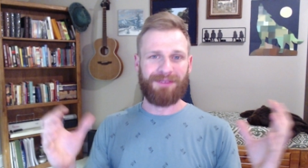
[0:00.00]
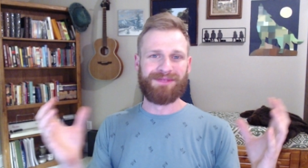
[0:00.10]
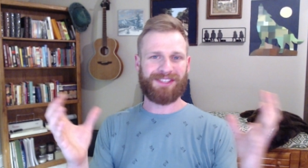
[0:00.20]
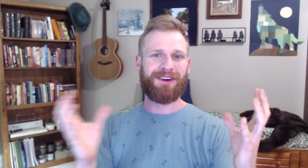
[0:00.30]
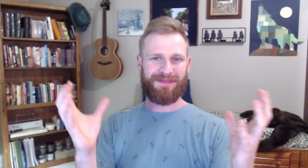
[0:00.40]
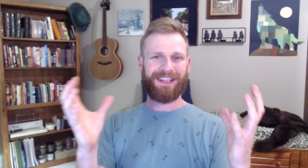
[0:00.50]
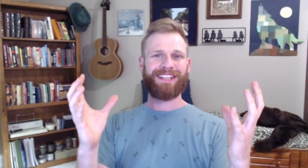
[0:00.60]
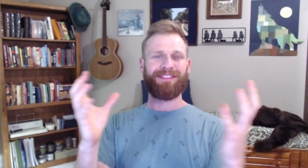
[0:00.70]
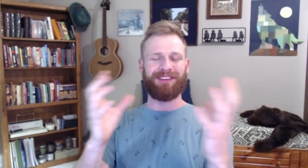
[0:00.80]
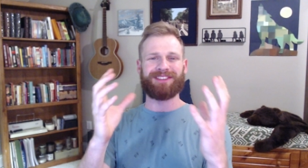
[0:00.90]
from so many
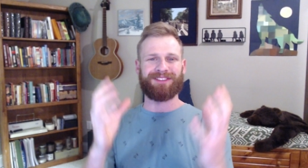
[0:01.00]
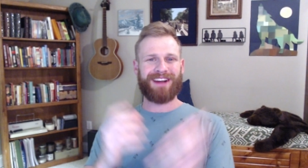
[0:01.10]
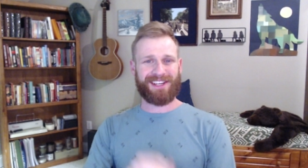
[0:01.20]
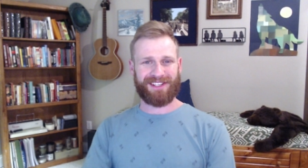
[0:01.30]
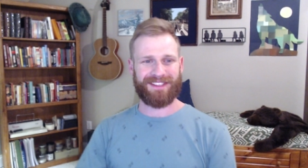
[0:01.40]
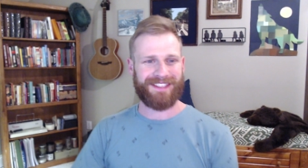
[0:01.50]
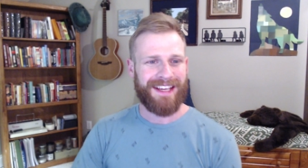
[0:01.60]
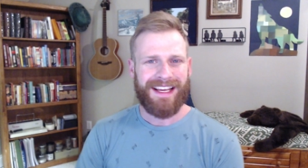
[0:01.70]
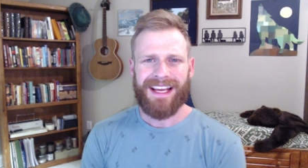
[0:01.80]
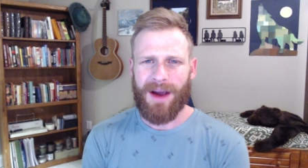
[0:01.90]
different directions.
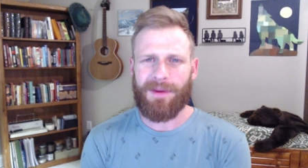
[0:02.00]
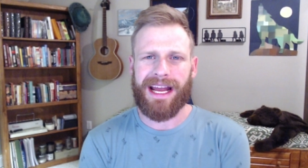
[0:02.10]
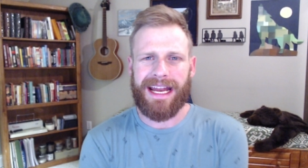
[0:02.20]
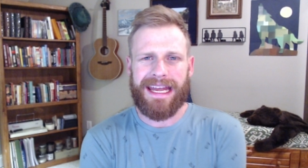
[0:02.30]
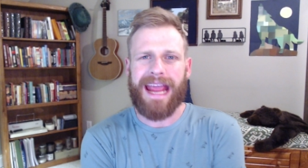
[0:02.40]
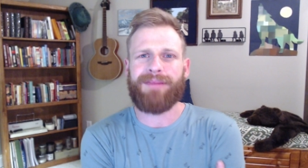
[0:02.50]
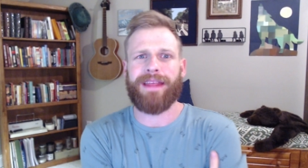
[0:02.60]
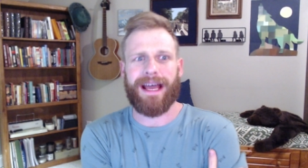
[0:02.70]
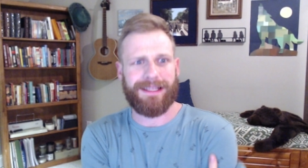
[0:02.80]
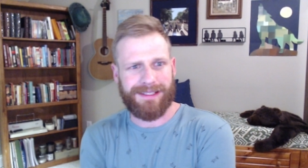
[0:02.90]
And we gotta name
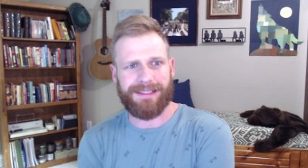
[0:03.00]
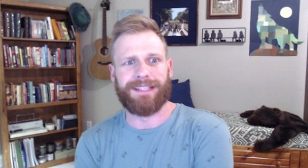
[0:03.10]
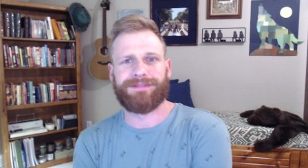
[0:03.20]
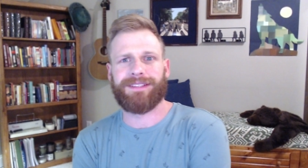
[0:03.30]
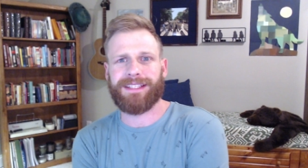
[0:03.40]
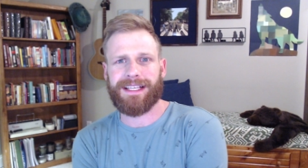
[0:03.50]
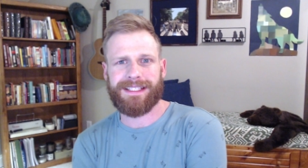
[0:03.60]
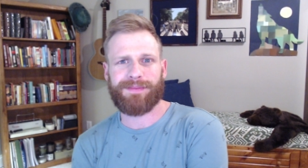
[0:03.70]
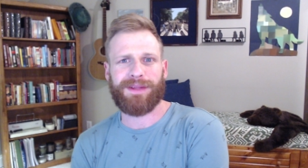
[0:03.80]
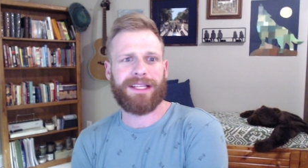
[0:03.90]
that stuff. And
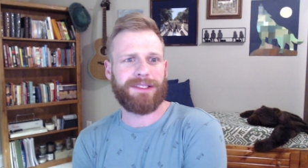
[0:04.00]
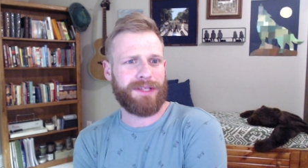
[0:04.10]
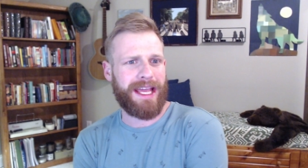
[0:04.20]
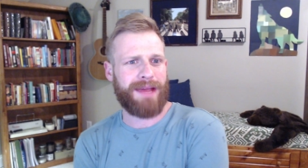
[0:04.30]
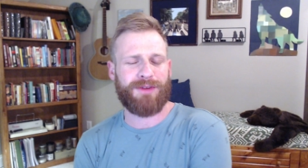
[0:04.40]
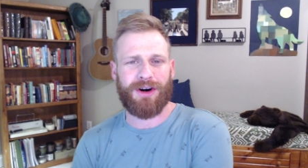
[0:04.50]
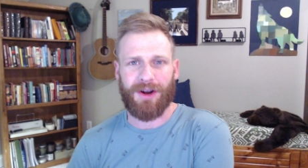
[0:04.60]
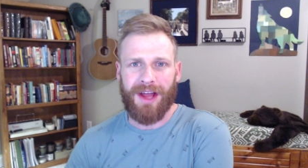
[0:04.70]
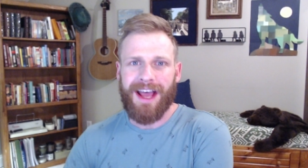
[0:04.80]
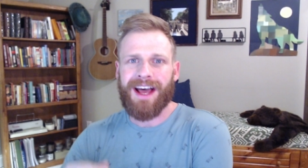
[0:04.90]
let's play a little game
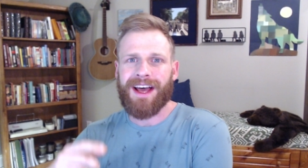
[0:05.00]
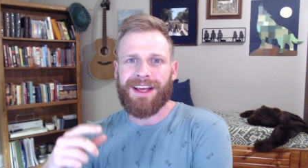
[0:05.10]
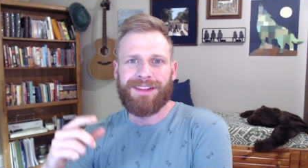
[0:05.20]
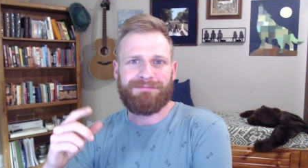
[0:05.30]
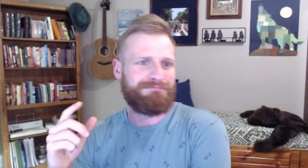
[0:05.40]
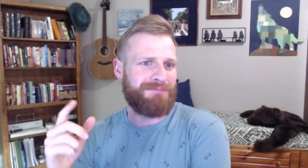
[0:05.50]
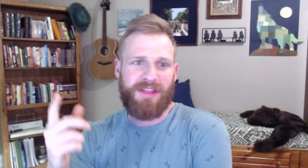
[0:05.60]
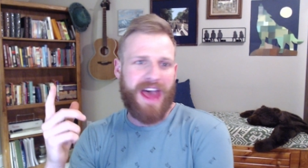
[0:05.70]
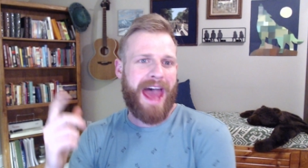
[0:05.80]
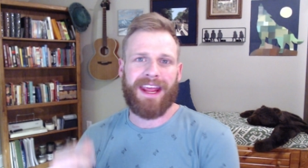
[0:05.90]
called
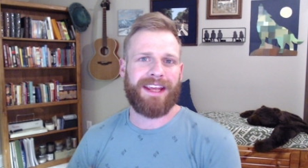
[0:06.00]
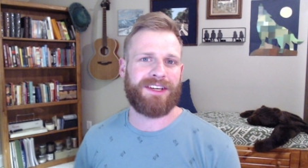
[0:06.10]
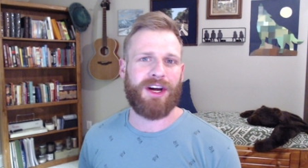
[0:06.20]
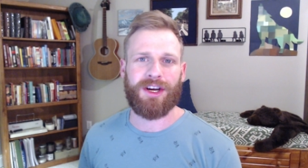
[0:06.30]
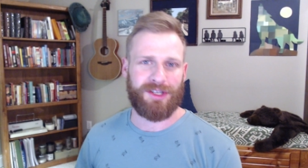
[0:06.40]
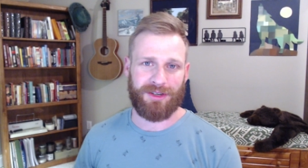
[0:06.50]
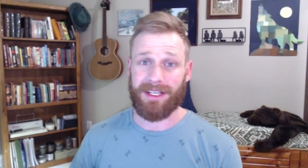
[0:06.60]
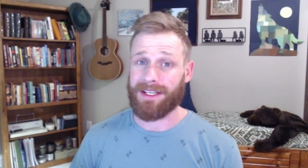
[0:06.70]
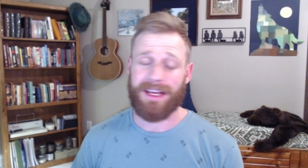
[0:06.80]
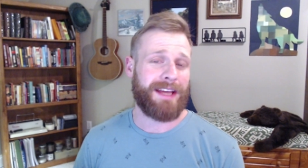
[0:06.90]
That Ain't
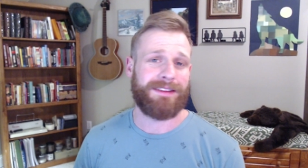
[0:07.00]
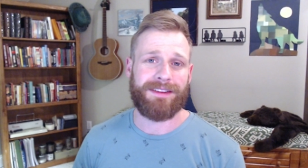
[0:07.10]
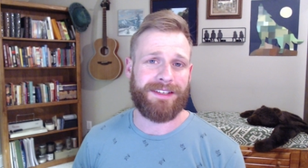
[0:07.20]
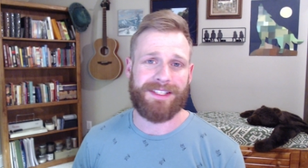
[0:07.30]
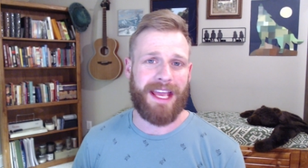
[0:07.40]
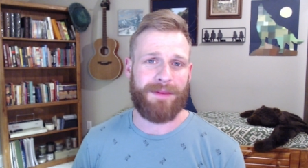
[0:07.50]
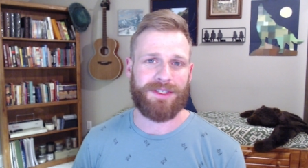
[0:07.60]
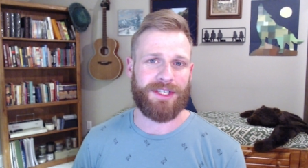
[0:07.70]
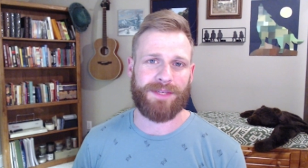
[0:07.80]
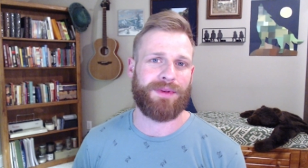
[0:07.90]
Country. This game
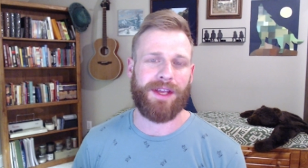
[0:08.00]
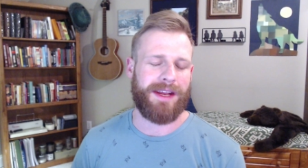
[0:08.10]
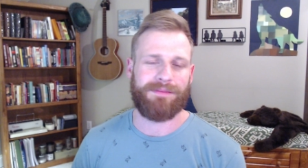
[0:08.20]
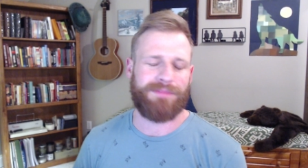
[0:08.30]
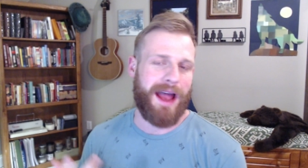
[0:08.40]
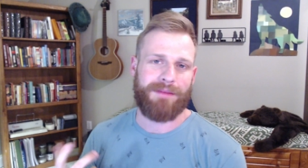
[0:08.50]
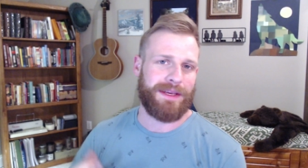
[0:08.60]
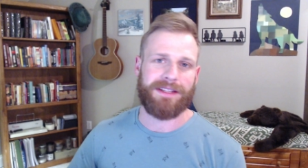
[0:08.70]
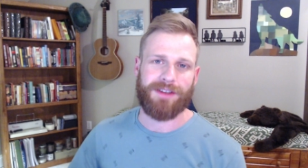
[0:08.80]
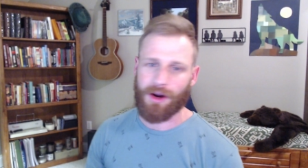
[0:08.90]
is just played by
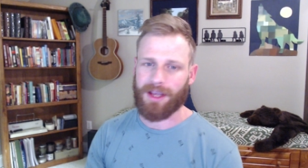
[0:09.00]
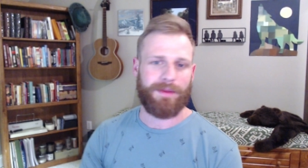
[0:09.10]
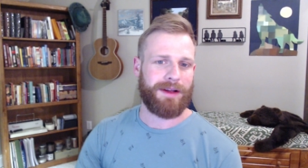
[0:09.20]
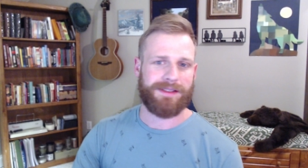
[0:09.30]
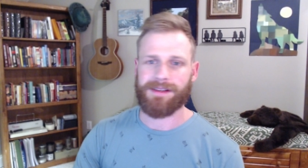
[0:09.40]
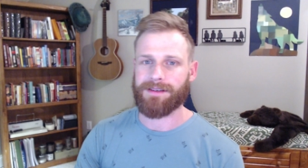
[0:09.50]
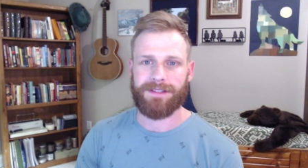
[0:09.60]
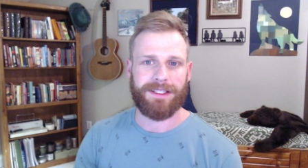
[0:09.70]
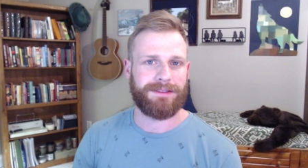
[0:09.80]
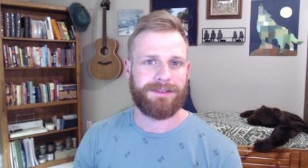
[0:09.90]
me talking about
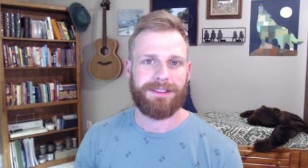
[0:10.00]
stuff that